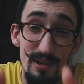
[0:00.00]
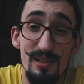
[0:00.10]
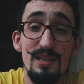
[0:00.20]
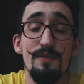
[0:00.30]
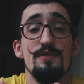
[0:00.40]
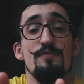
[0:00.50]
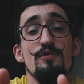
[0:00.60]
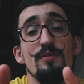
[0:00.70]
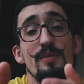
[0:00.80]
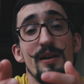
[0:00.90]
relatives,
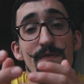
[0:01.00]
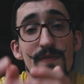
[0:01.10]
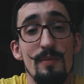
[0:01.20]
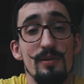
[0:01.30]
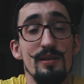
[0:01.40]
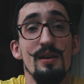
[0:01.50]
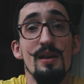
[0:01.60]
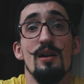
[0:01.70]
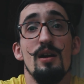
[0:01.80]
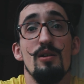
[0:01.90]
for my family,
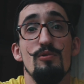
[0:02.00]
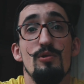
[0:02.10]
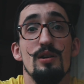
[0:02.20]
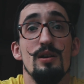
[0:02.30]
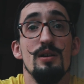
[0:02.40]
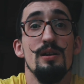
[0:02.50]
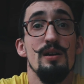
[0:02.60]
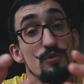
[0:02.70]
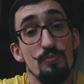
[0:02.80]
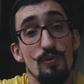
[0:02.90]
who are
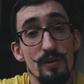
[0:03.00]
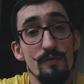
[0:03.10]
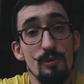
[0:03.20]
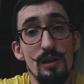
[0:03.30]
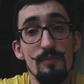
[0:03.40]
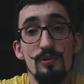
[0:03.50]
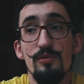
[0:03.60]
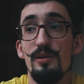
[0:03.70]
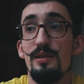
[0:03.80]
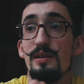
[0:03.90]
supportive of what I'm
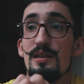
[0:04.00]
doing.